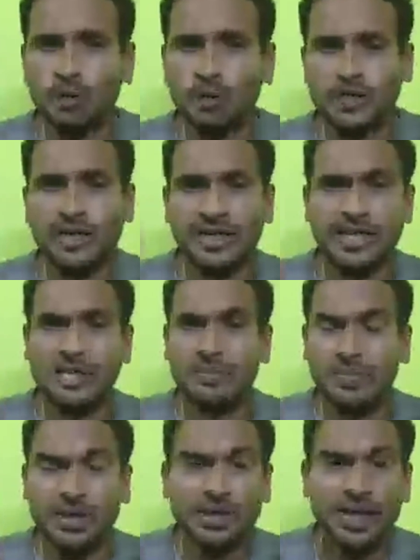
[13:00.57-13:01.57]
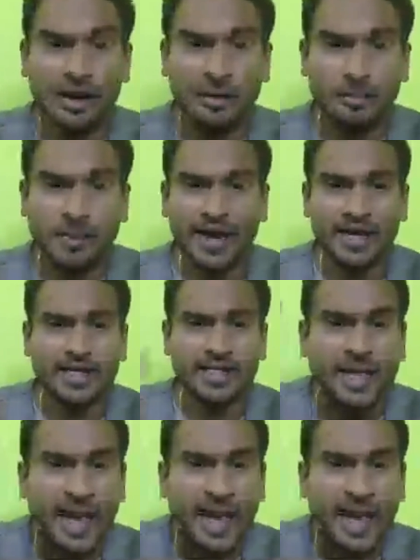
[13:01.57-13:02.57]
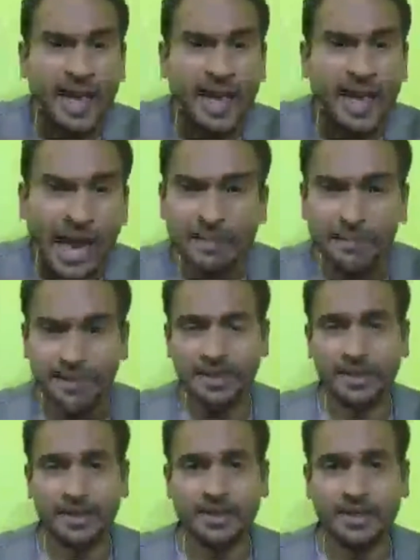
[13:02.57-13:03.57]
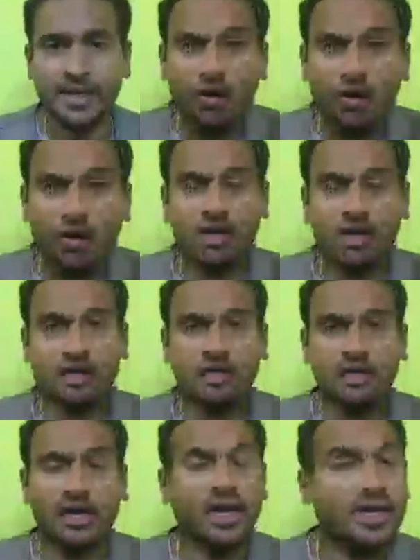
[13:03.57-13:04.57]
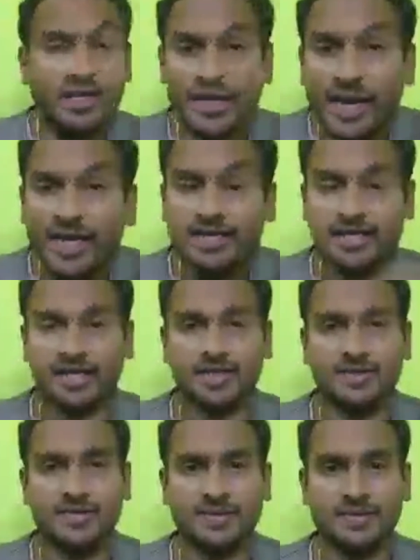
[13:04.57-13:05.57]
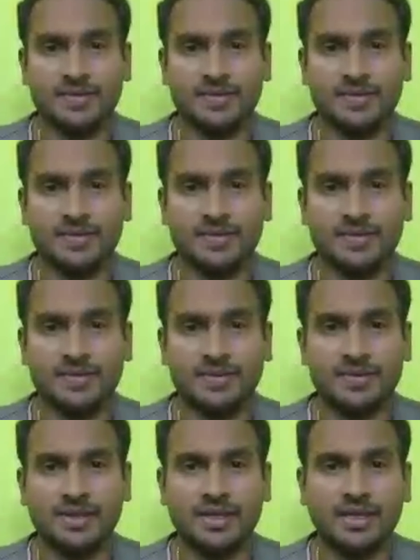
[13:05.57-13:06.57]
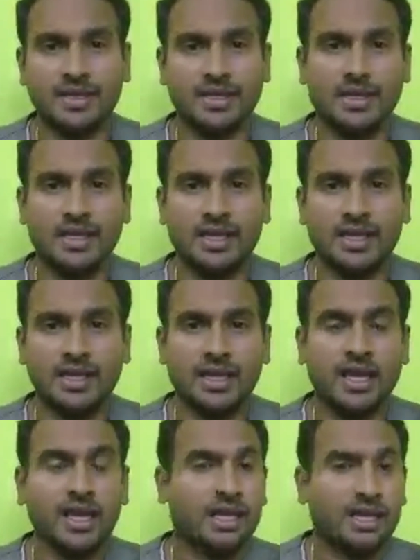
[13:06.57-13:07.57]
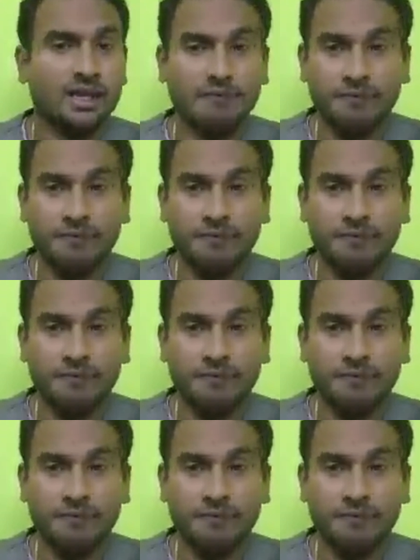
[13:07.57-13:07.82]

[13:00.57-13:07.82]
nothing more than keeping our parents happy beyond anything else. And if you